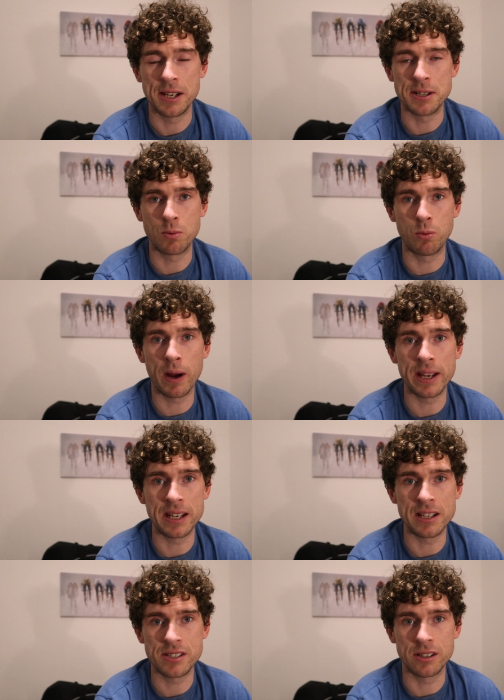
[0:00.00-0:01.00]
is way
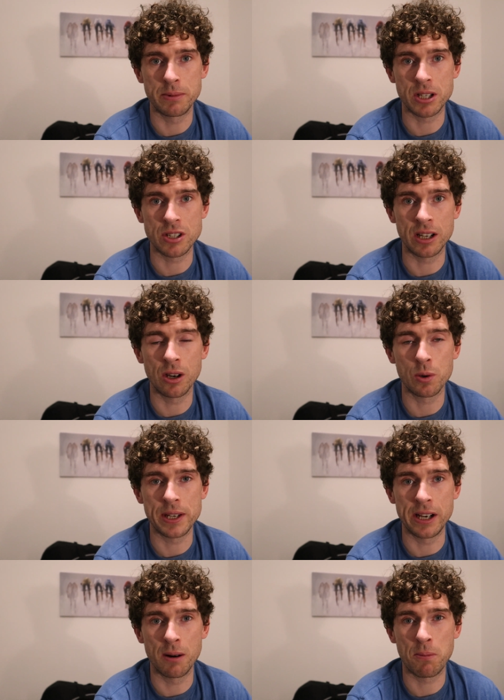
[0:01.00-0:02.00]
easier, because you can go
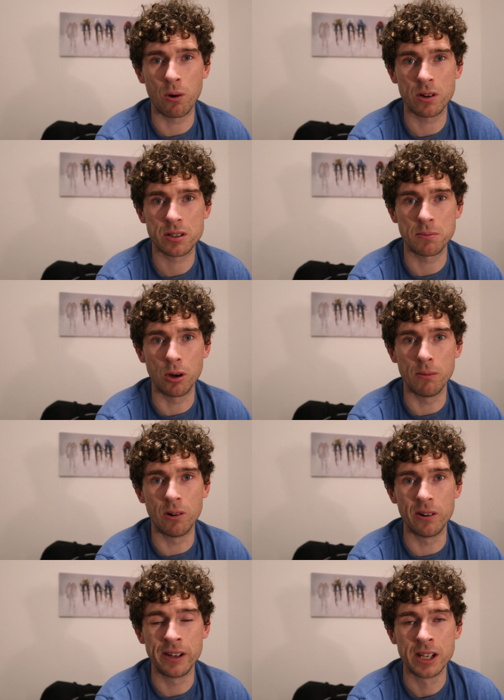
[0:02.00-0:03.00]
to the airport tomorrow
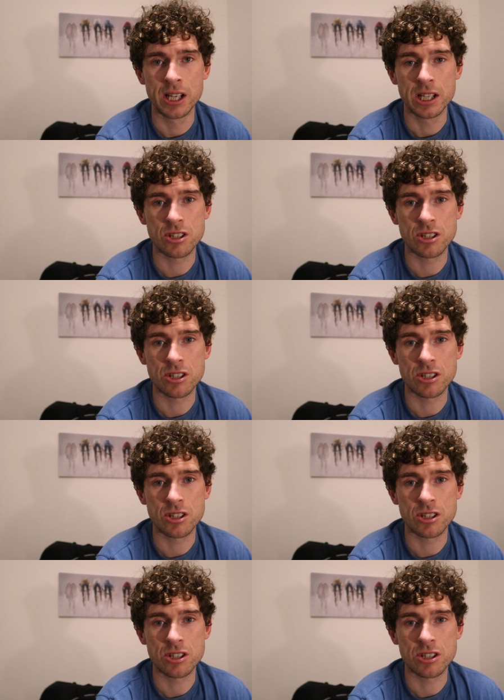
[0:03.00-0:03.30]
morning